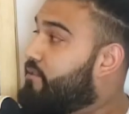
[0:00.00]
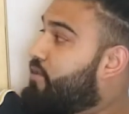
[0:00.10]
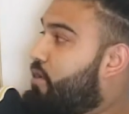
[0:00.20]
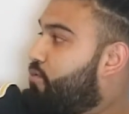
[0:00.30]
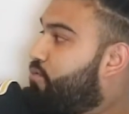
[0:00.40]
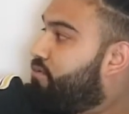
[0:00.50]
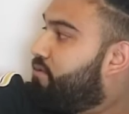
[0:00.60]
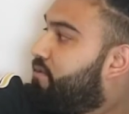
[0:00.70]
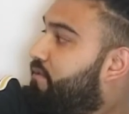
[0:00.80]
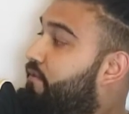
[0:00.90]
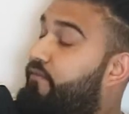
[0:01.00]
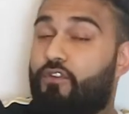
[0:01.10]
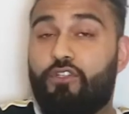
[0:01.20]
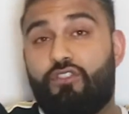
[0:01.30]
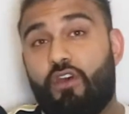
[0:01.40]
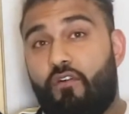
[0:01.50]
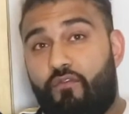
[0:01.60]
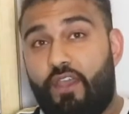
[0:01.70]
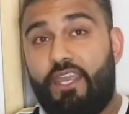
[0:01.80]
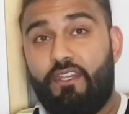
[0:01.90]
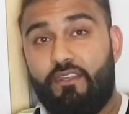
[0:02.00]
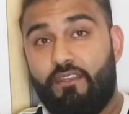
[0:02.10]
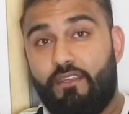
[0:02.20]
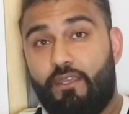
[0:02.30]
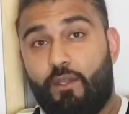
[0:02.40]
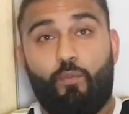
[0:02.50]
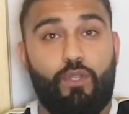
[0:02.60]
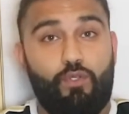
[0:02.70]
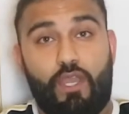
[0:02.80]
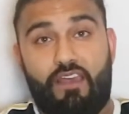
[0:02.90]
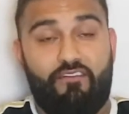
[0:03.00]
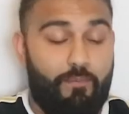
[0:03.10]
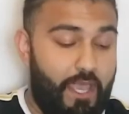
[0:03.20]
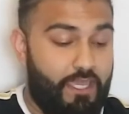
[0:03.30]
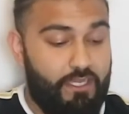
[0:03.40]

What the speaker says: so foods to avoid when you have my